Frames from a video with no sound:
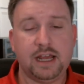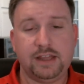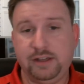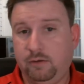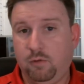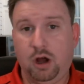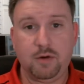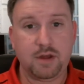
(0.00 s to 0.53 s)
and
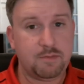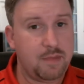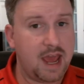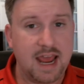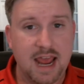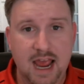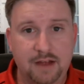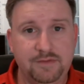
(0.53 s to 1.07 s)
that while we
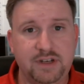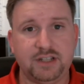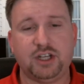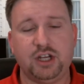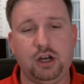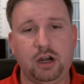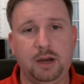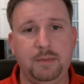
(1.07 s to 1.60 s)
may have
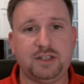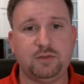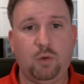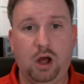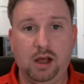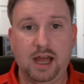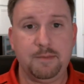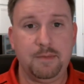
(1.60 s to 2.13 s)
disagreements,
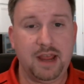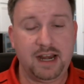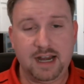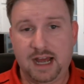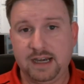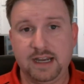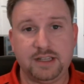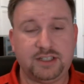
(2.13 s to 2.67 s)
while I may
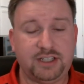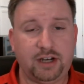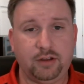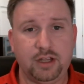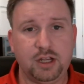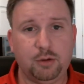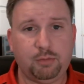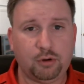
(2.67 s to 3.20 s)
not
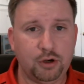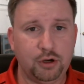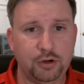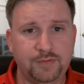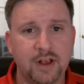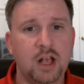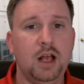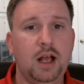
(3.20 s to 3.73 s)
necessarily
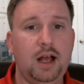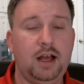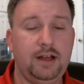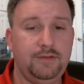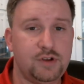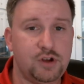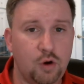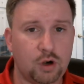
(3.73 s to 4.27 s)
approve
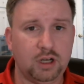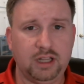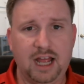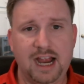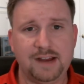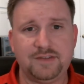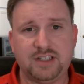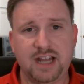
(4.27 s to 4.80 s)
of your
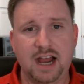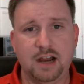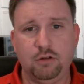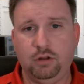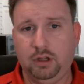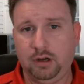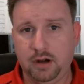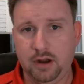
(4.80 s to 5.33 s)

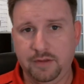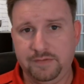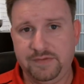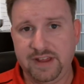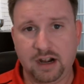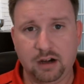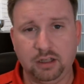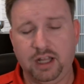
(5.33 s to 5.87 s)
lifestyle or
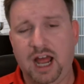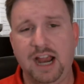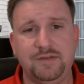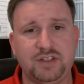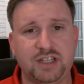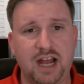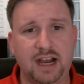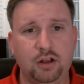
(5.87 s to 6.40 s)
their
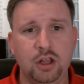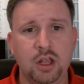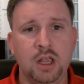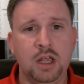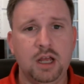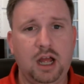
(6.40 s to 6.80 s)
lifestyle,